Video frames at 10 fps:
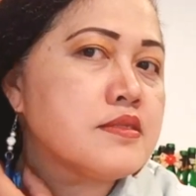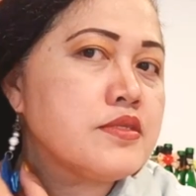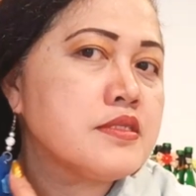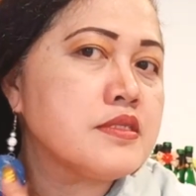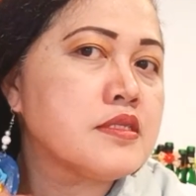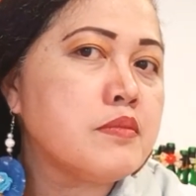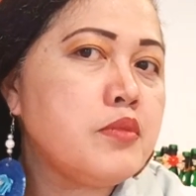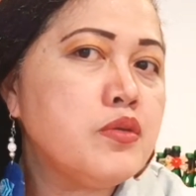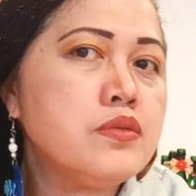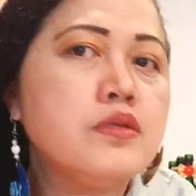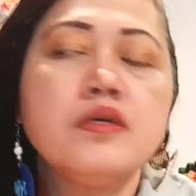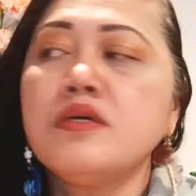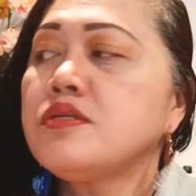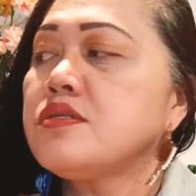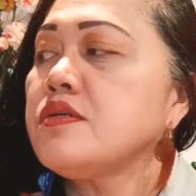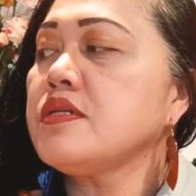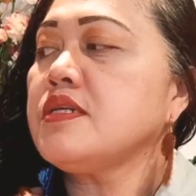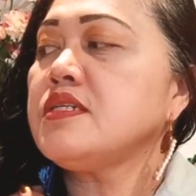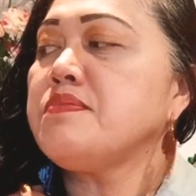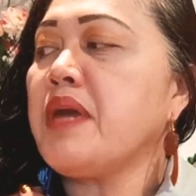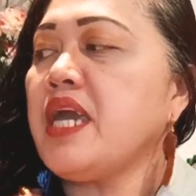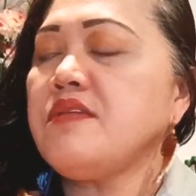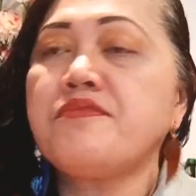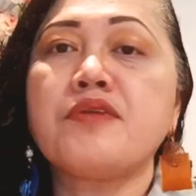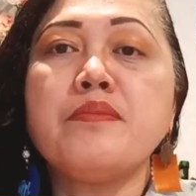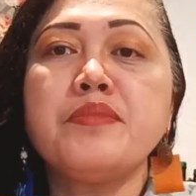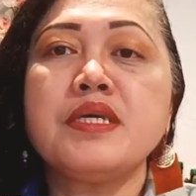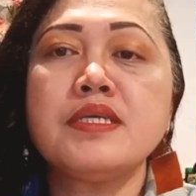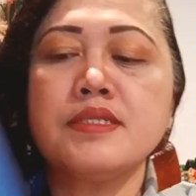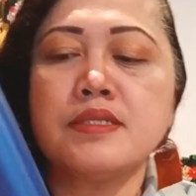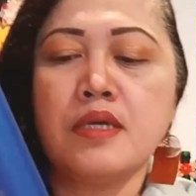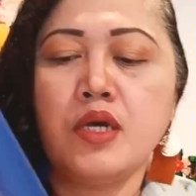So this is the blue. So it is made from this